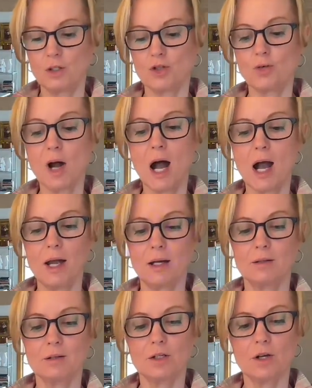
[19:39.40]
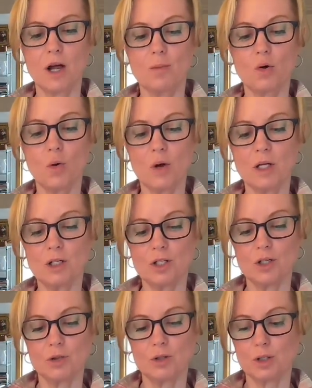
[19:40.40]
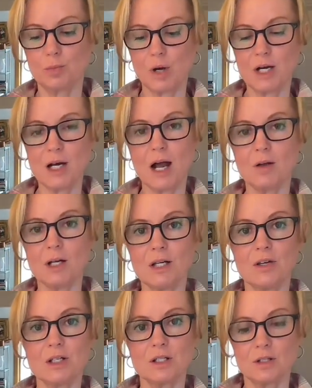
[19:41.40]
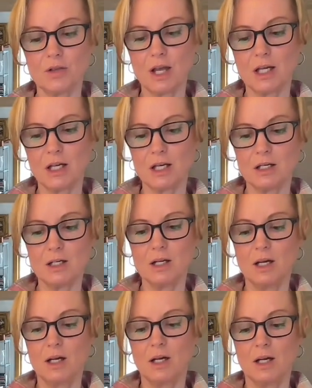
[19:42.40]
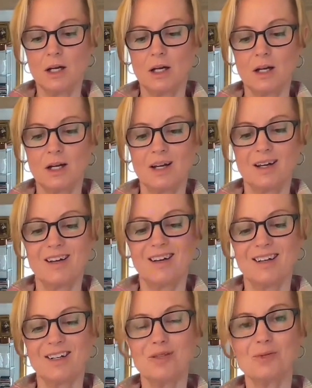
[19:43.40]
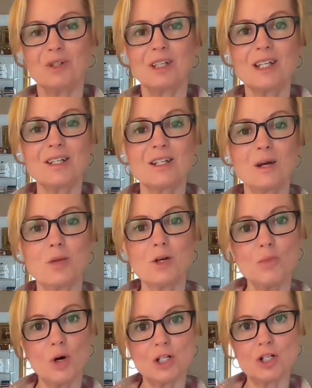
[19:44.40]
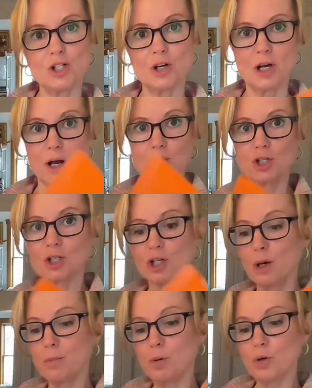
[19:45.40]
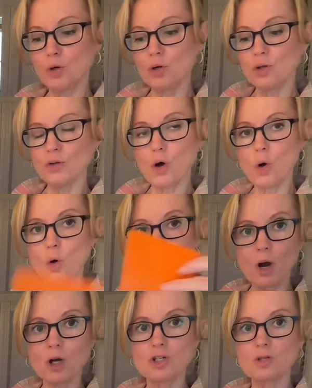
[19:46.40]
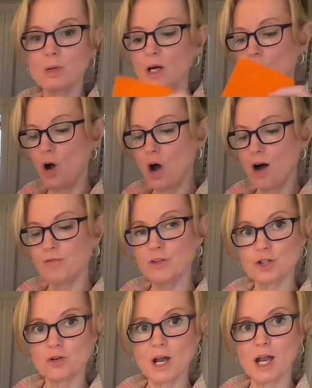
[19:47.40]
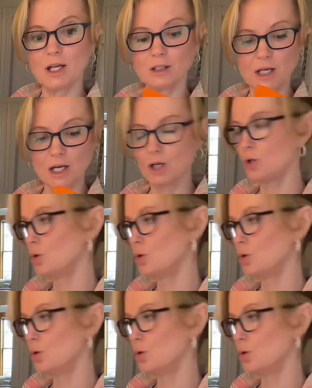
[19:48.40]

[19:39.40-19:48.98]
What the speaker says: dry. So I'm going to spread it out like this so they can release some of their moisture, and I'm just going to pull the whole parchment off the tray and let it